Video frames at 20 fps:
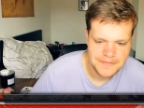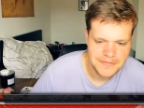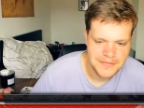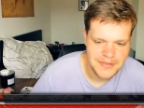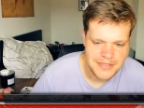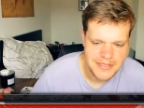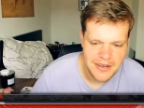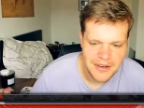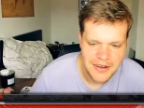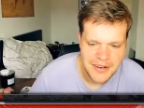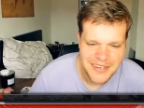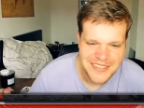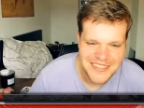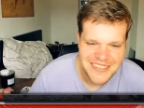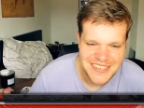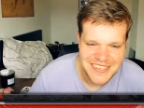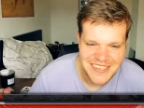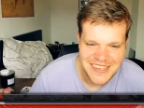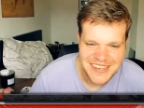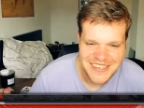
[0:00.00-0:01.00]
It's hard
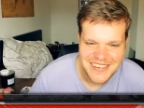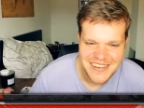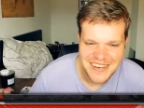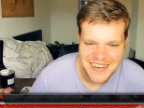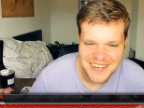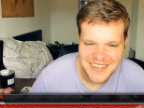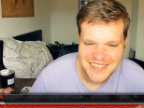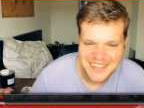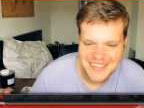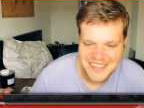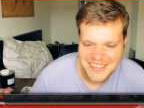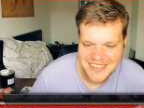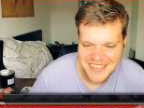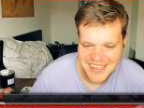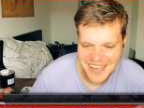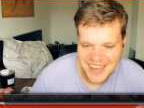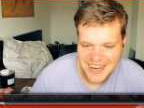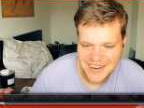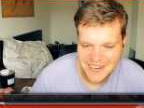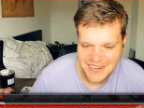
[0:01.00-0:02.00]
to
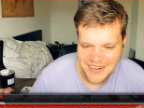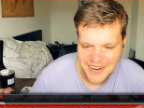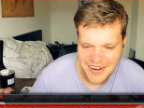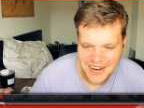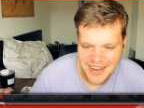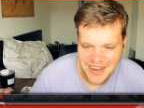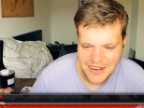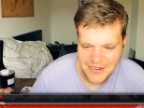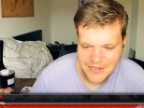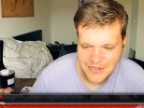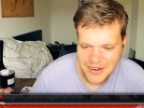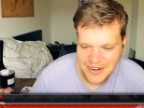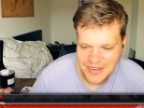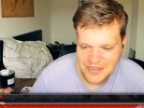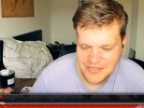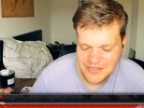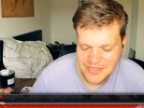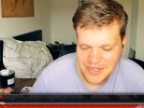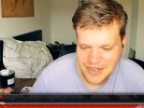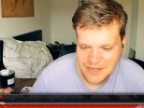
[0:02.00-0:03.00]
say really how well
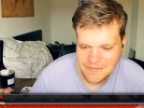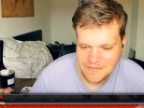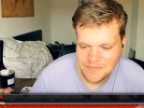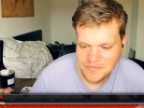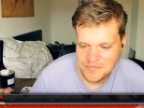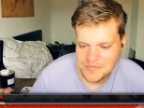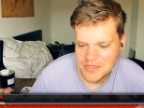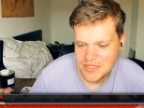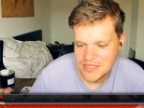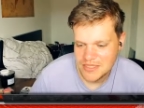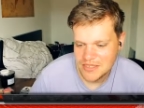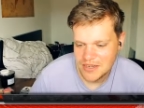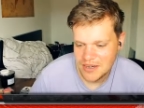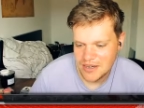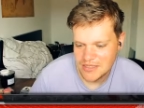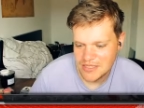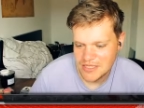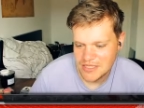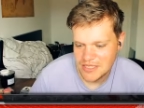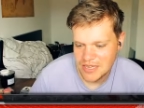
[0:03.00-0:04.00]
they've done. it's
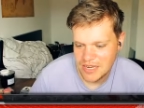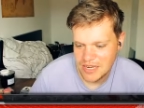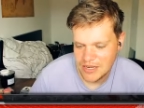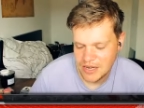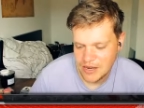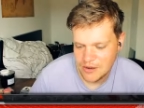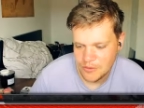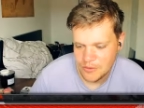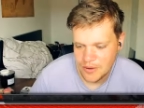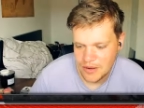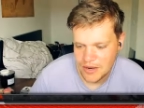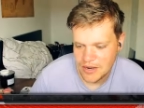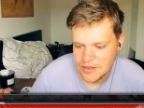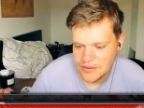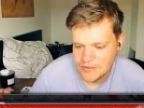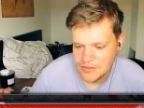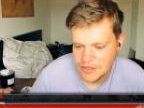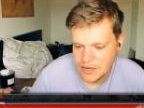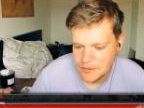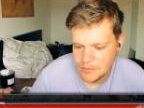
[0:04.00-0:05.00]
hard to say how well
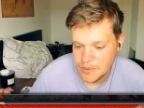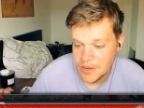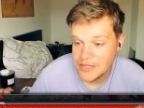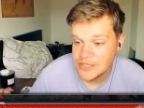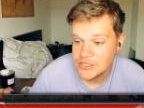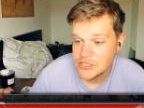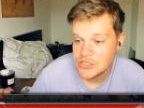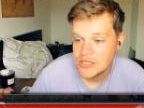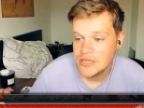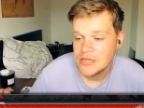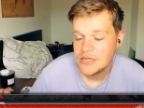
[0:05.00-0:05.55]
they've done, but